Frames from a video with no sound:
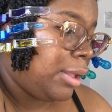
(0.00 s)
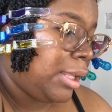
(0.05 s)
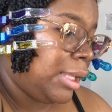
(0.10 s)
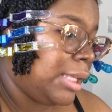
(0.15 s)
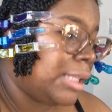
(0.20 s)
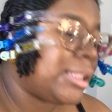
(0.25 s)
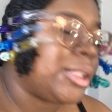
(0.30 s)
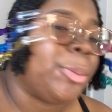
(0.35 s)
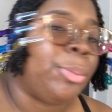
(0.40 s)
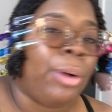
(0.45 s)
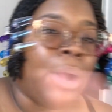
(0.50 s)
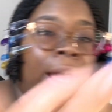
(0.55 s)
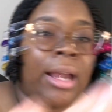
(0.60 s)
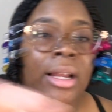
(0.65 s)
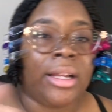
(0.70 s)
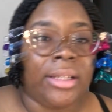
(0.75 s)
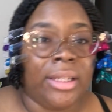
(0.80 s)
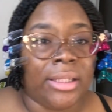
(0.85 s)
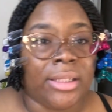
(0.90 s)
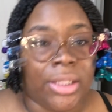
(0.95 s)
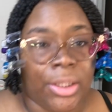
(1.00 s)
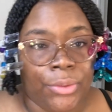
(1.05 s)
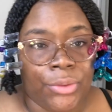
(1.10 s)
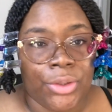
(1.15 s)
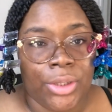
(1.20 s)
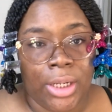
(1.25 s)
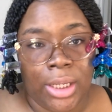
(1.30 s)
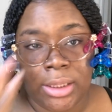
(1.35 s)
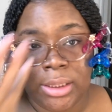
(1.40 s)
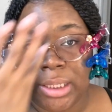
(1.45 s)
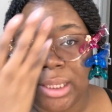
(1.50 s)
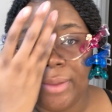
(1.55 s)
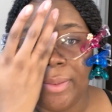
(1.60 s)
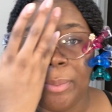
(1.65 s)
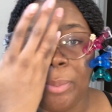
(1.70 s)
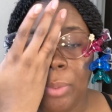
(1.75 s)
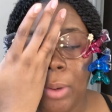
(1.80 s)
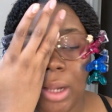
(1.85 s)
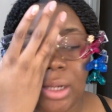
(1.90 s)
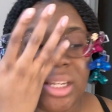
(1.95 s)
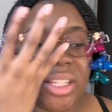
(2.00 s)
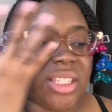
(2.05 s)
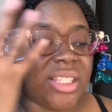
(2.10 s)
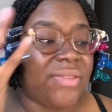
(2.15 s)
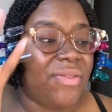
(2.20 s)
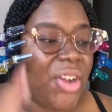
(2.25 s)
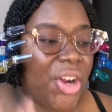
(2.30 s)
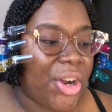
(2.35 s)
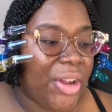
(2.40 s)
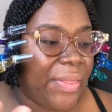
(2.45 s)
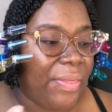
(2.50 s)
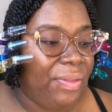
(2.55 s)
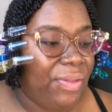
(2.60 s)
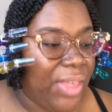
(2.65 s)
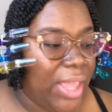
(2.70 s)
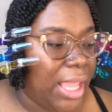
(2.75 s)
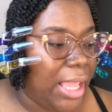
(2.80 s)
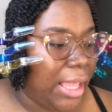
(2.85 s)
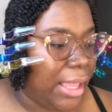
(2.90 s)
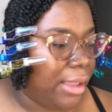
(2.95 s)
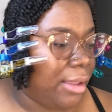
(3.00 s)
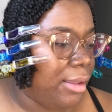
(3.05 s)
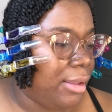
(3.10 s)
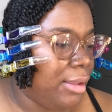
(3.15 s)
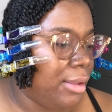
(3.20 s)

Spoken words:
It's the product itself, should I say. The product is very thick.